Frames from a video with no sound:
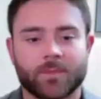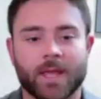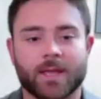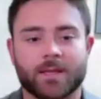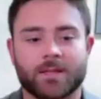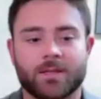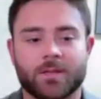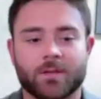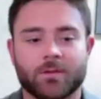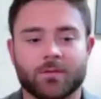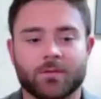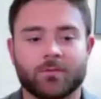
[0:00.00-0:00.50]

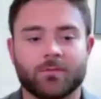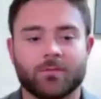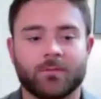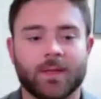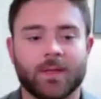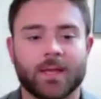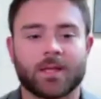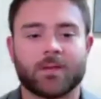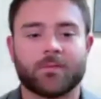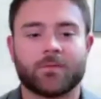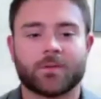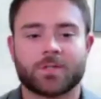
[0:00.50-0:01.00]
Thank you
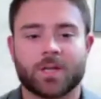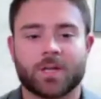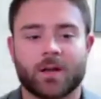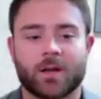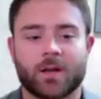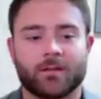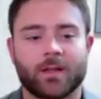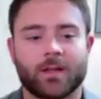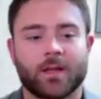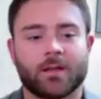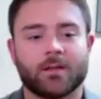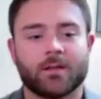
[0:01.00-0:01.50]
for
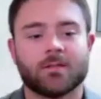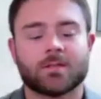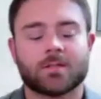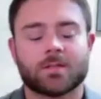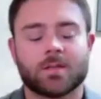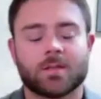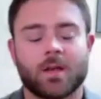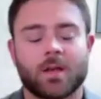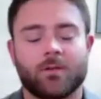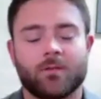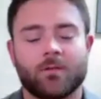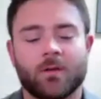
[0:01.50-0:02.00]
sharing that.
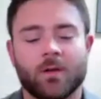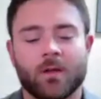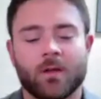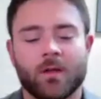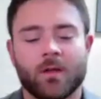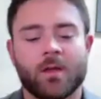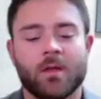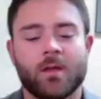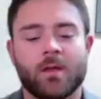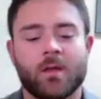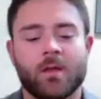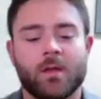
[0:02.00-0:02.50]
So
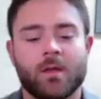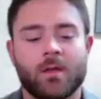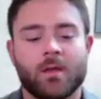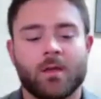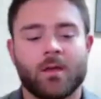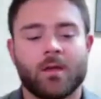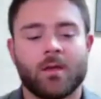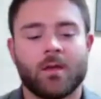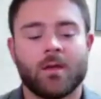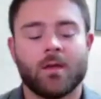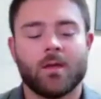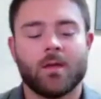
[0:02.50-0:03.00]

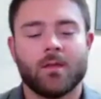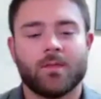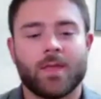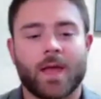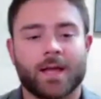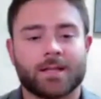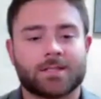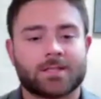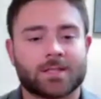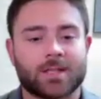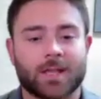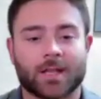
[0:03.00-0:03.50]

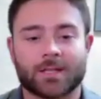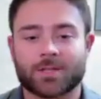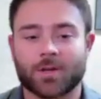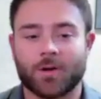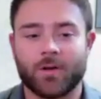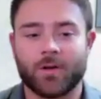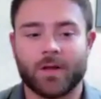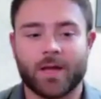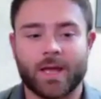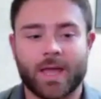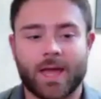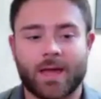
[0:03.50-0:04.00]
that's
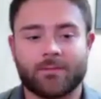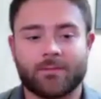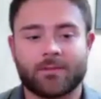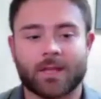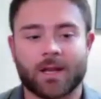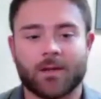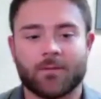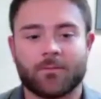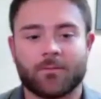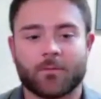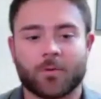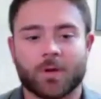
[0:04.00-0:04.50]
all I have
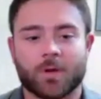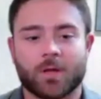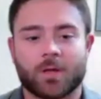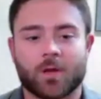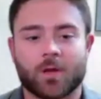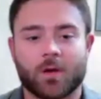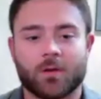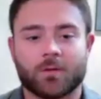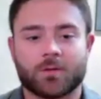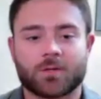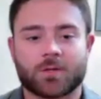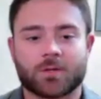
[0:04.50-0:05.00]
today for you,
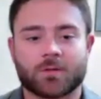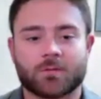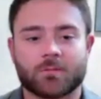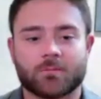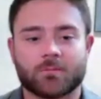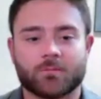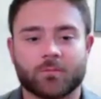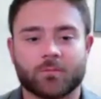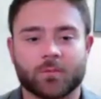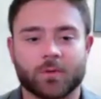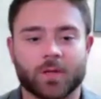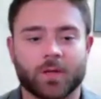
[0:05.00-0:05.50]
Coach.
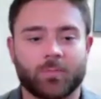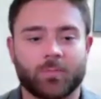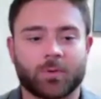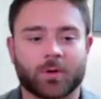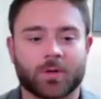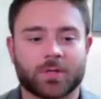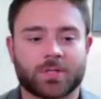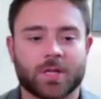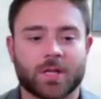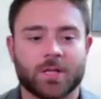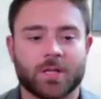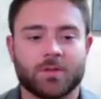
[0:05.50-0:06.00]
Really
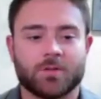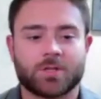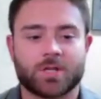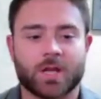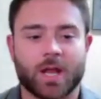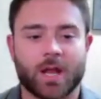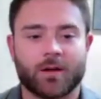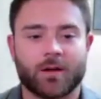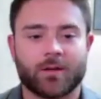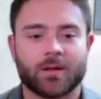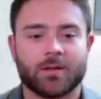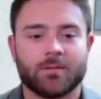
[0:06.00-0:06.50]
appreciate you
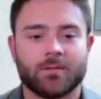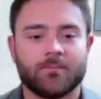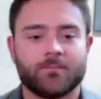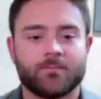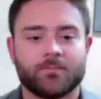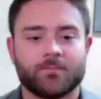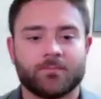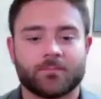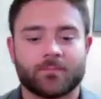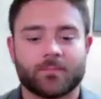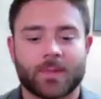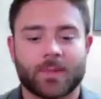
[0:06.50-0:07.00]
sharing,
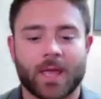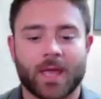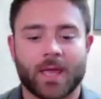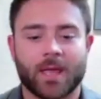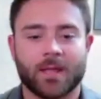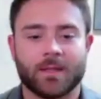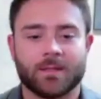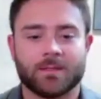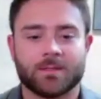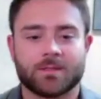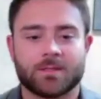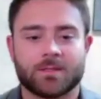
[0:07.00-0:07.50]

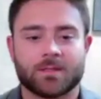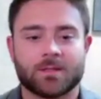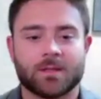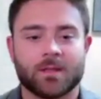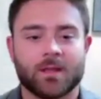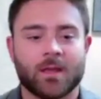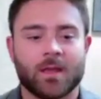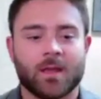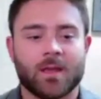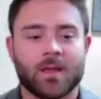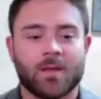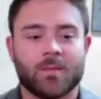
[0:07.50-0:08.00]
and
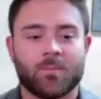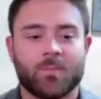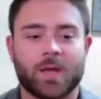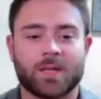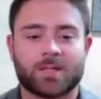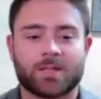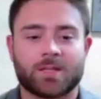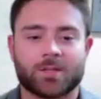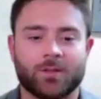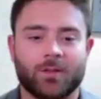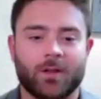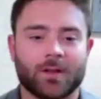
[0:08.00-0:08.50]

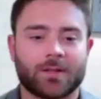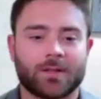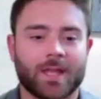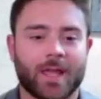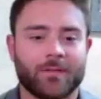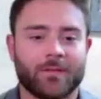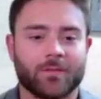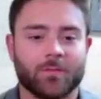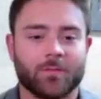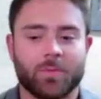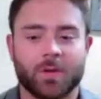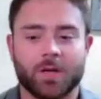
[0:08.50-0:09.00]
best of luck to
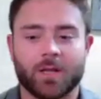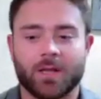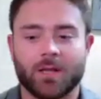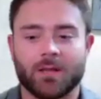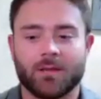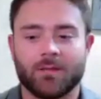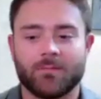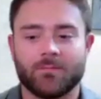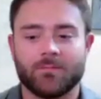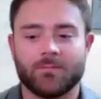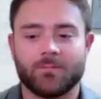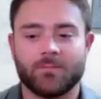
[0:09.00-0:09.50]

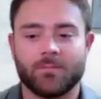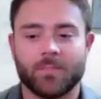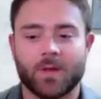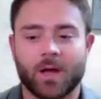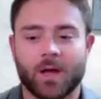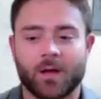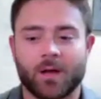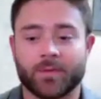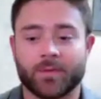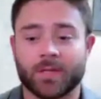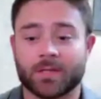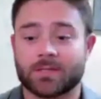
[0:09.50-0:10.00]
everybody.
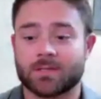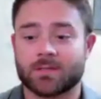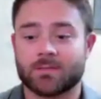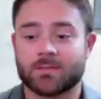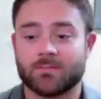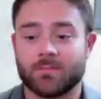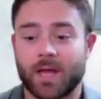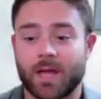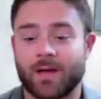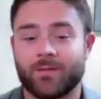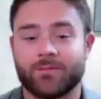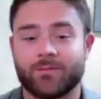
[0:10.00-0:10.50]

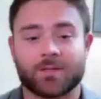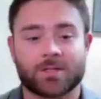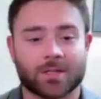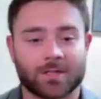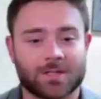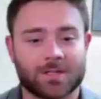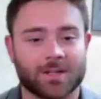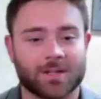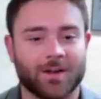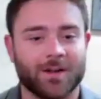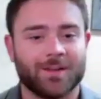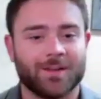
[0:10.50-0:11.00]
This obviously
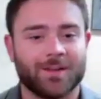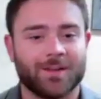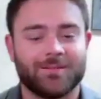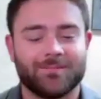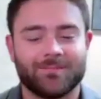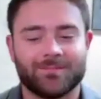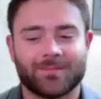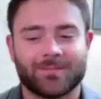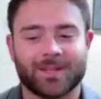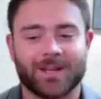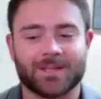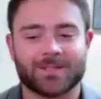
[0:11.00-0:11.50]
tonight.
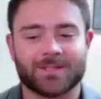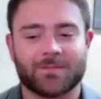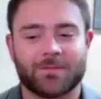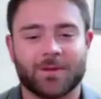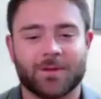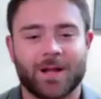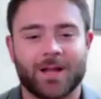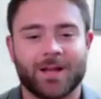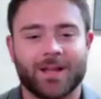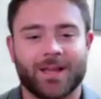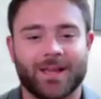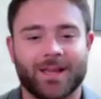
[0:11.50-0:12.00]
Today's a
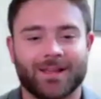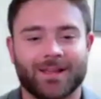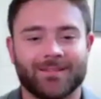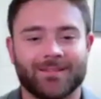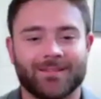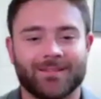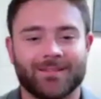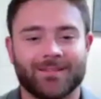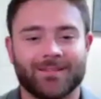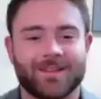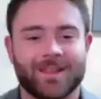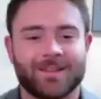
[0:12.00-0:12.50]
Friday,
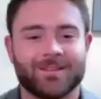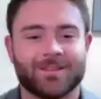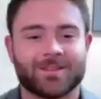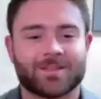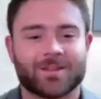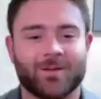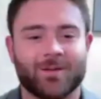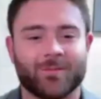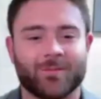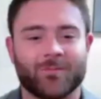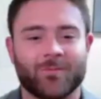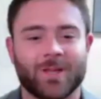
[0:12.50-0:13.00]
and this
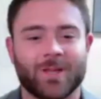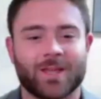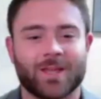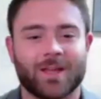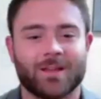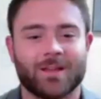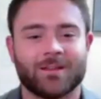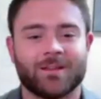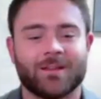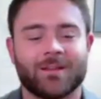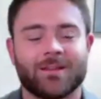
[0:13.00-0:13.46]
coming weekend.